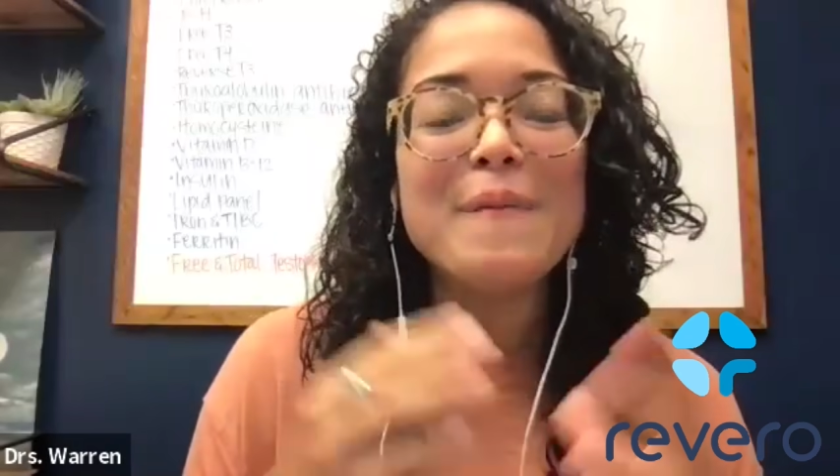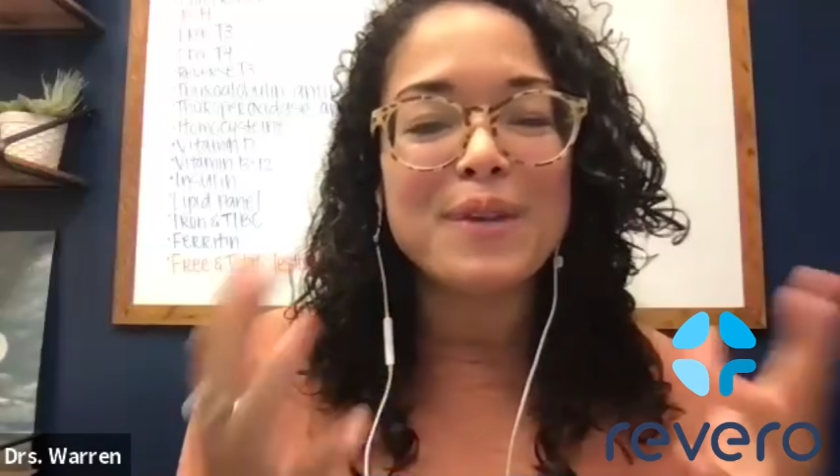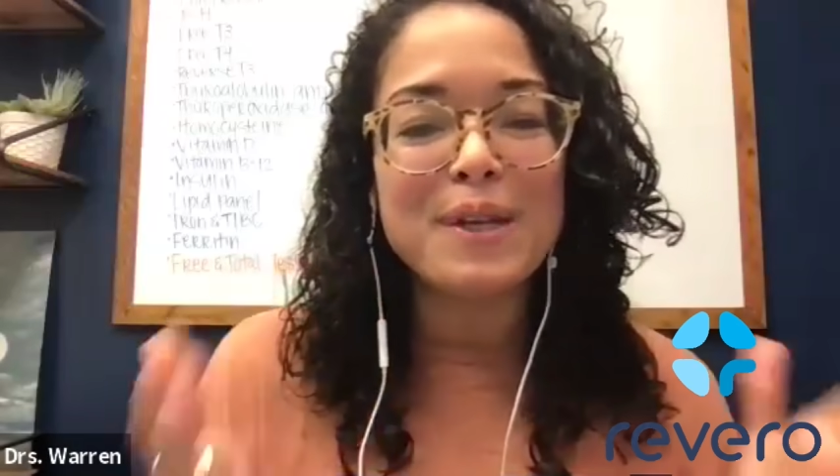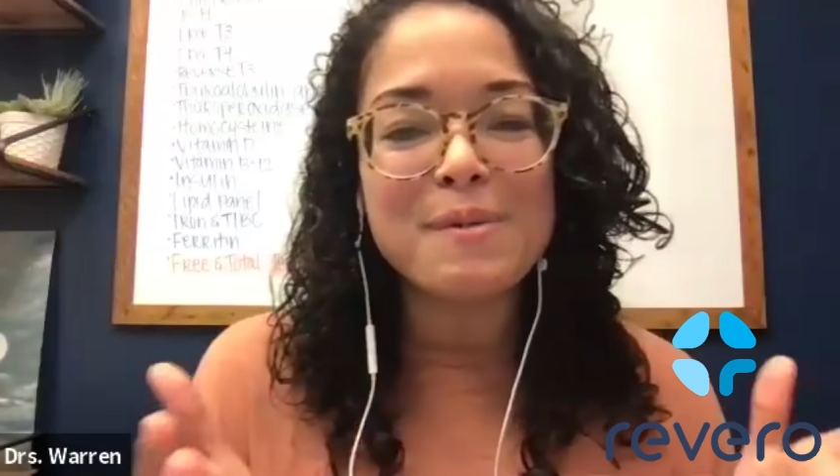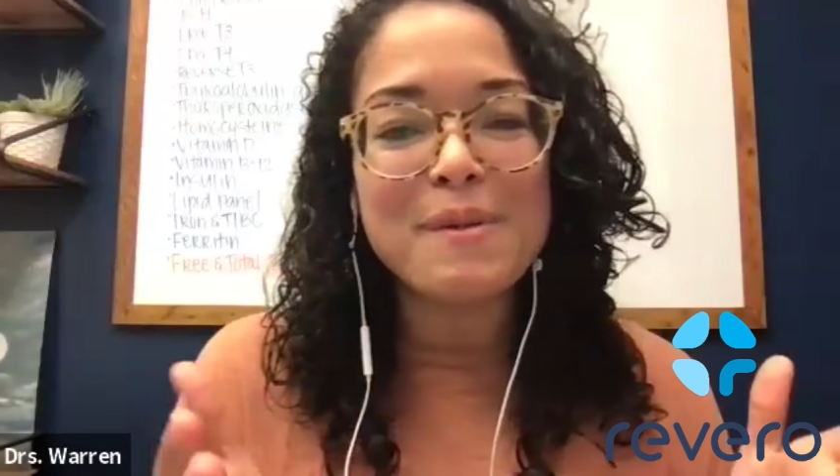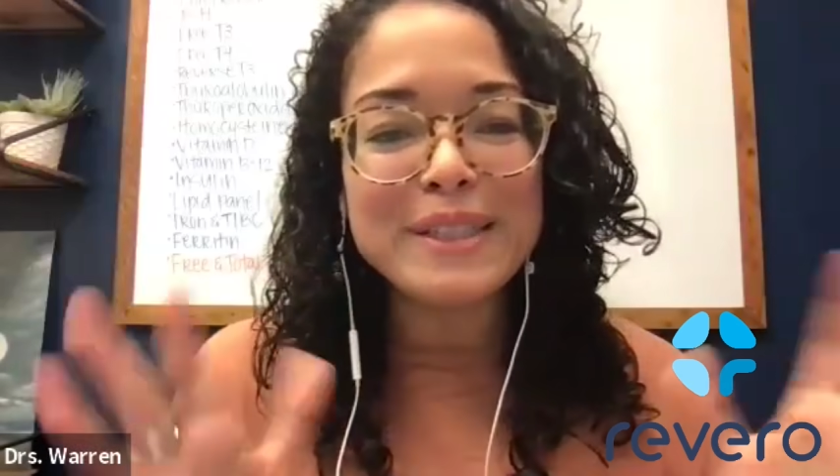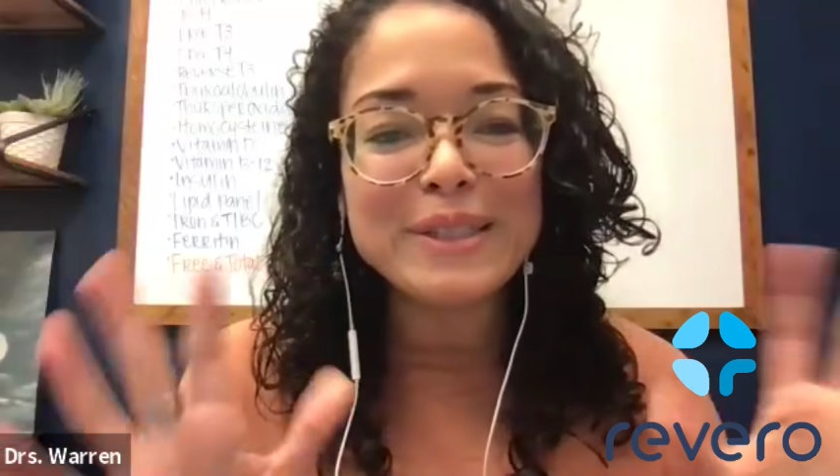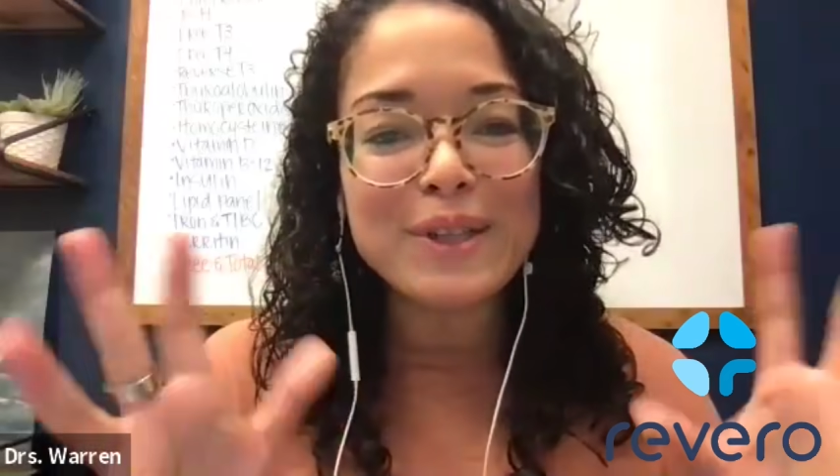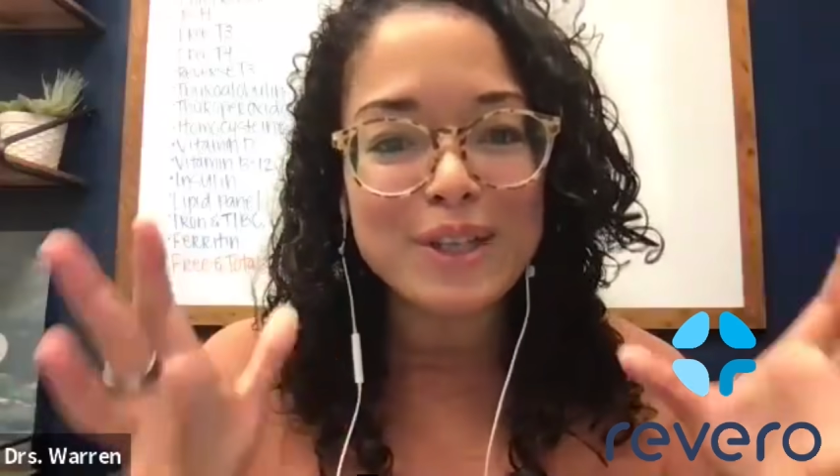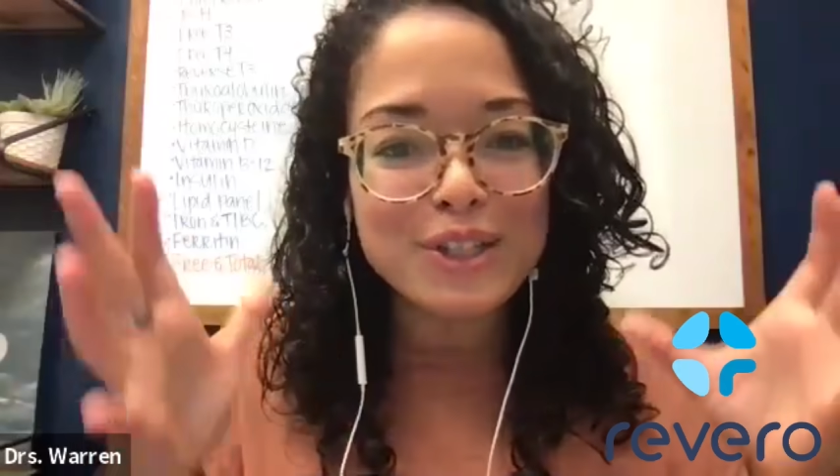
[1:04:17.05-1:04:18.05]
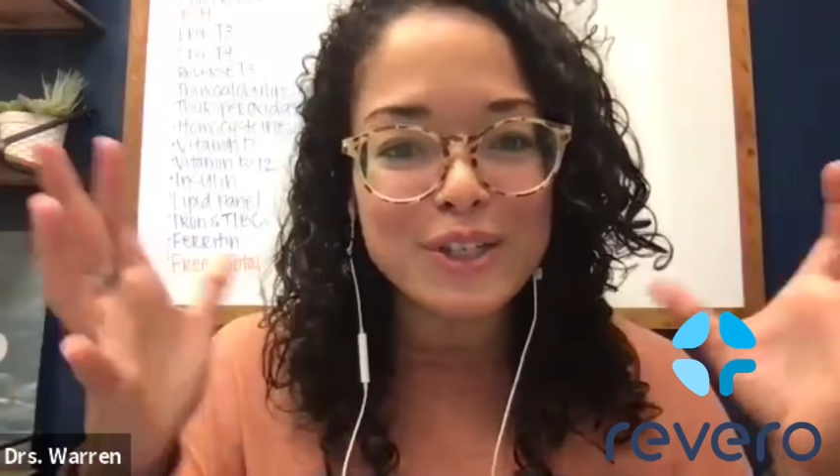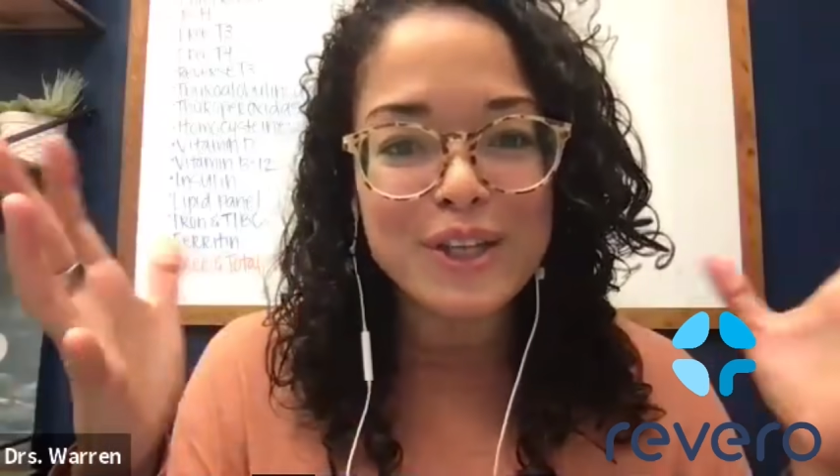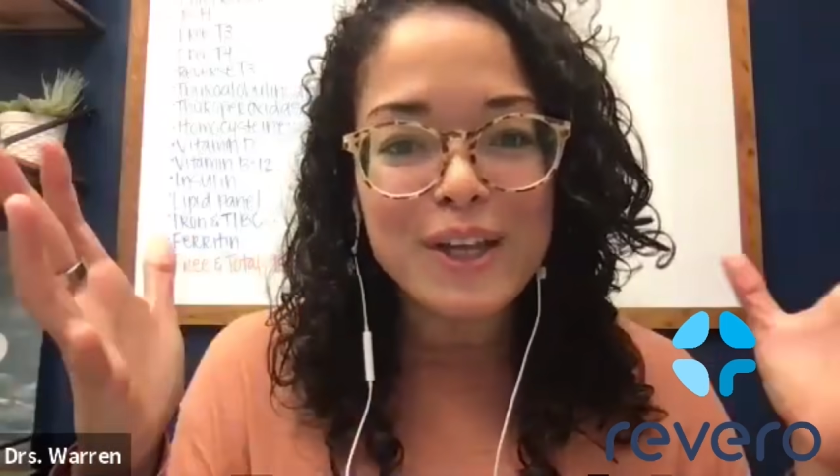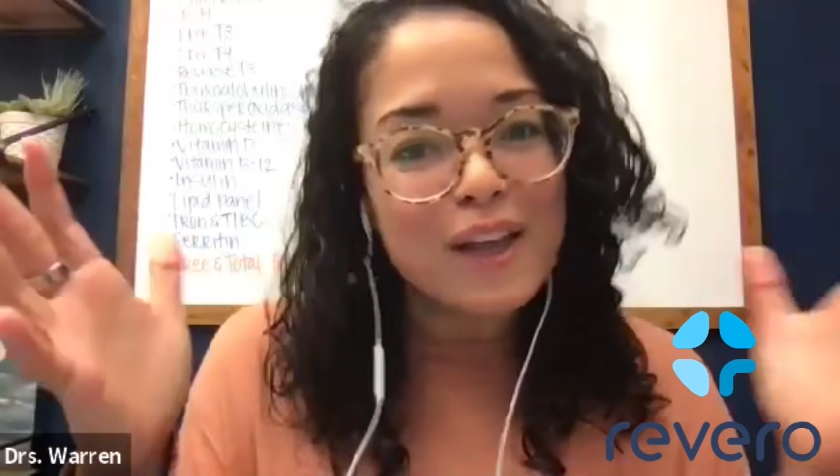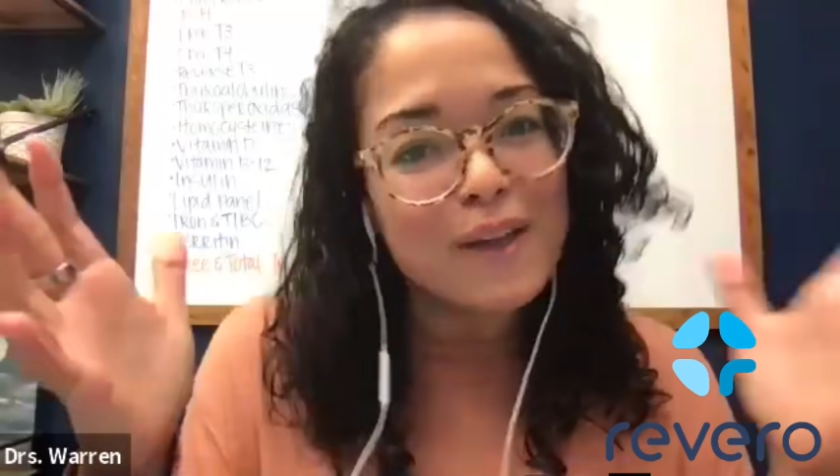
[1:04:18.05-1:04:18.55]
and I'm about to launch a,
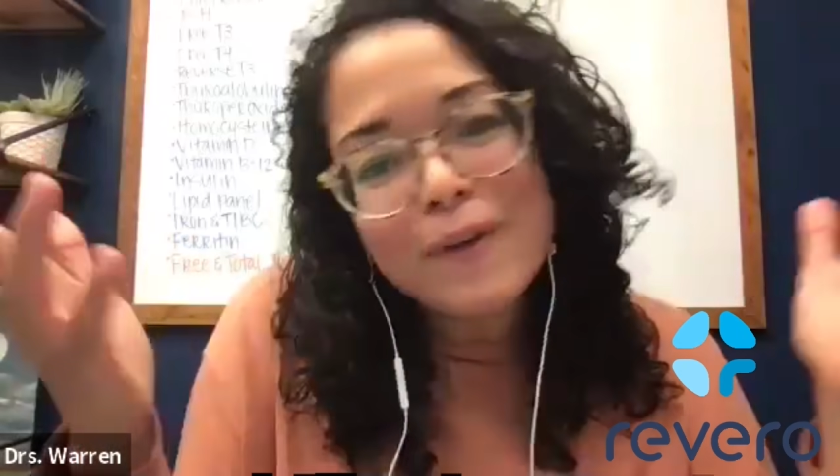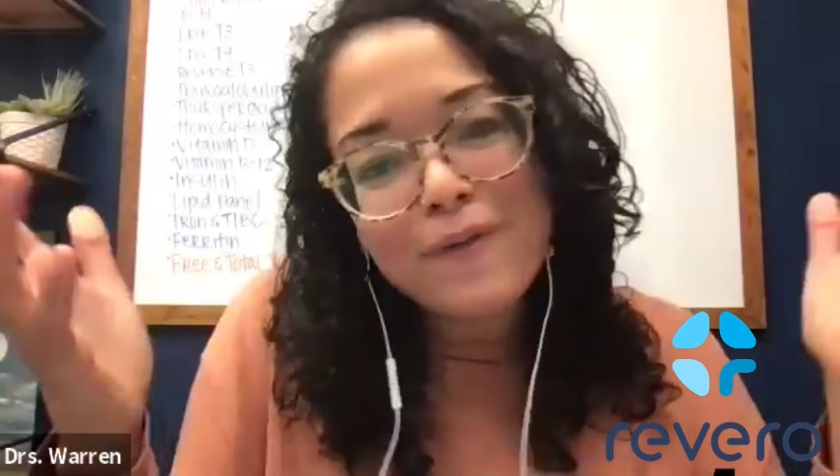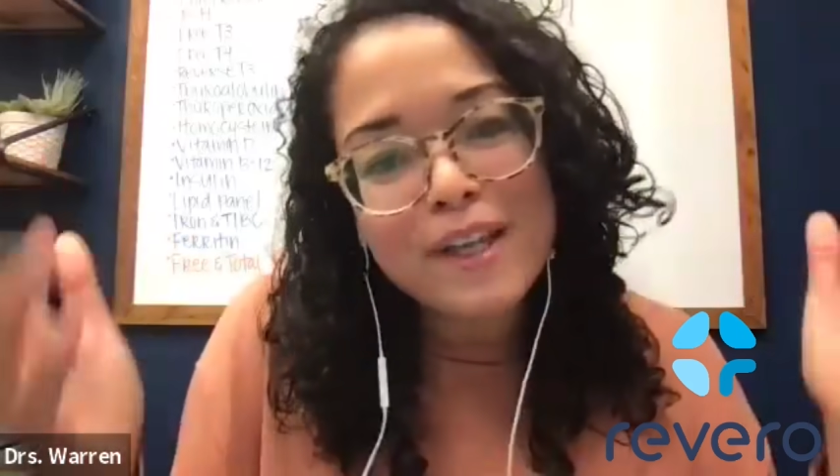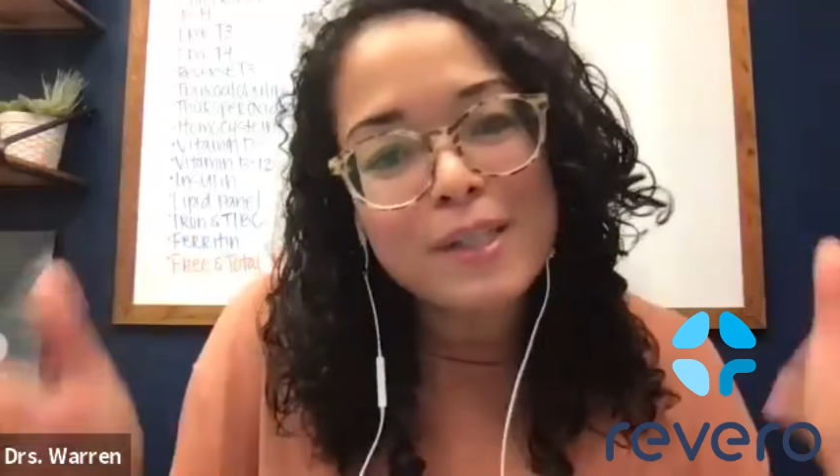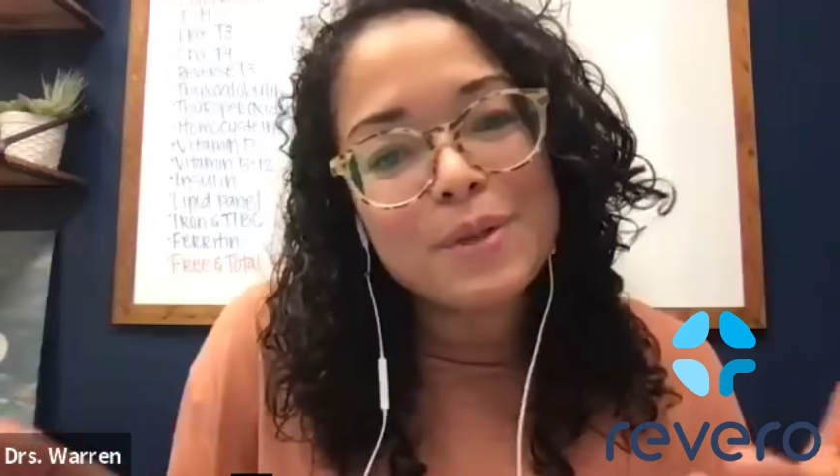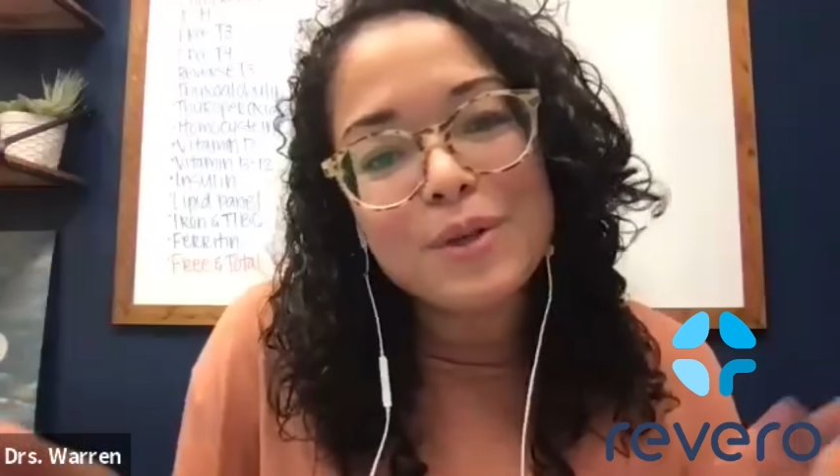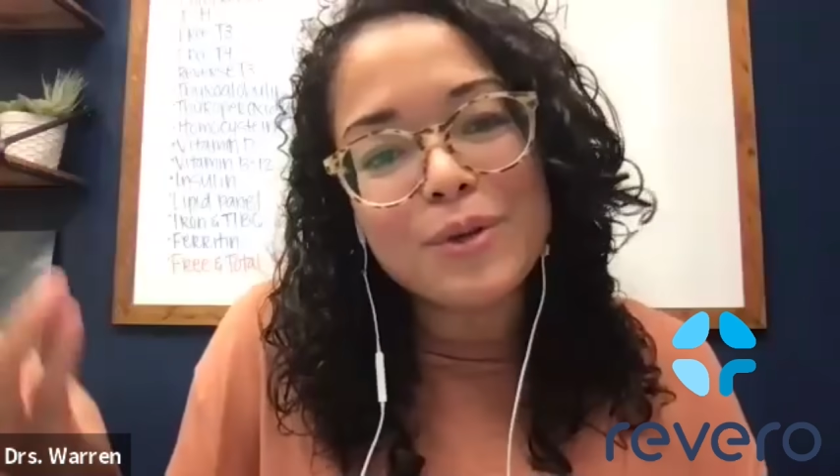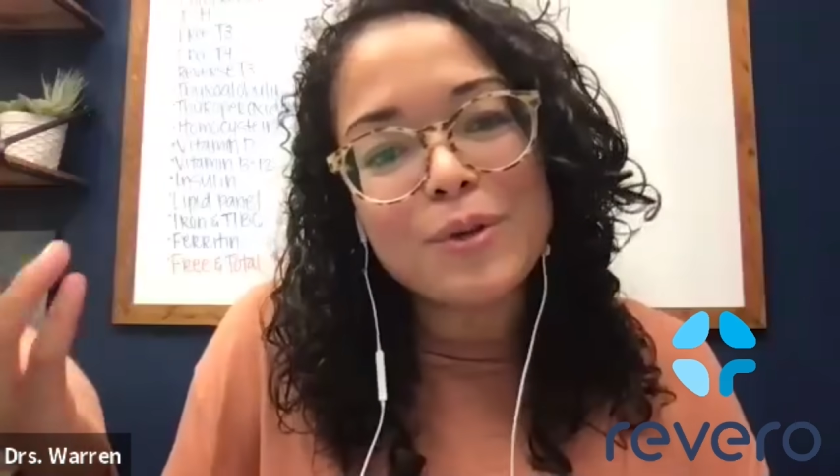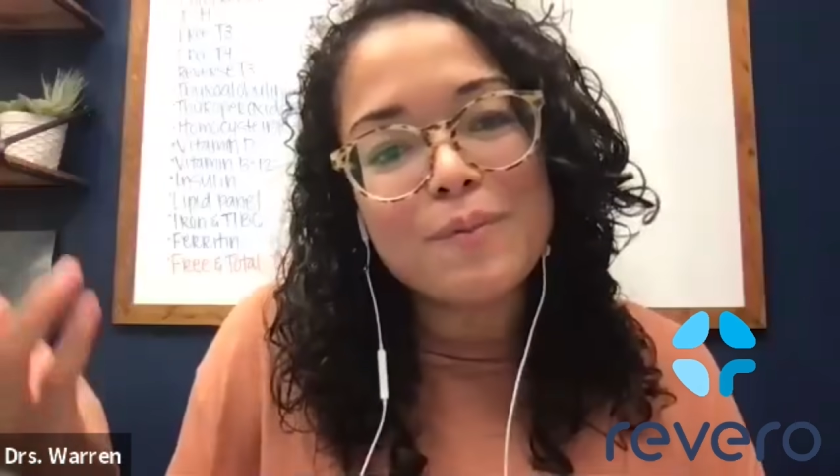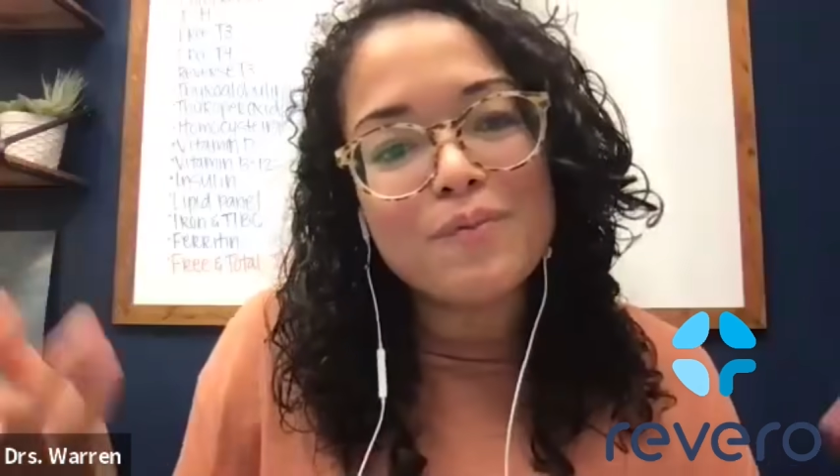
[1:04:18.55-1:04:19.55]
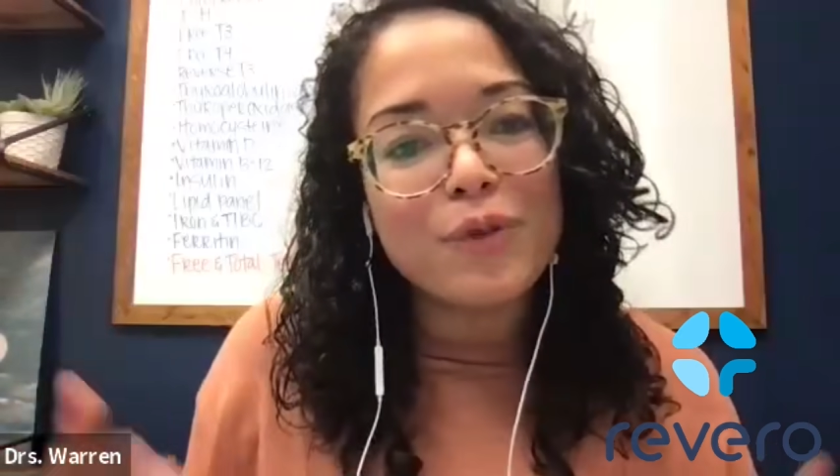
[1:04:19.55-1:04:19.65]
a free Facebook group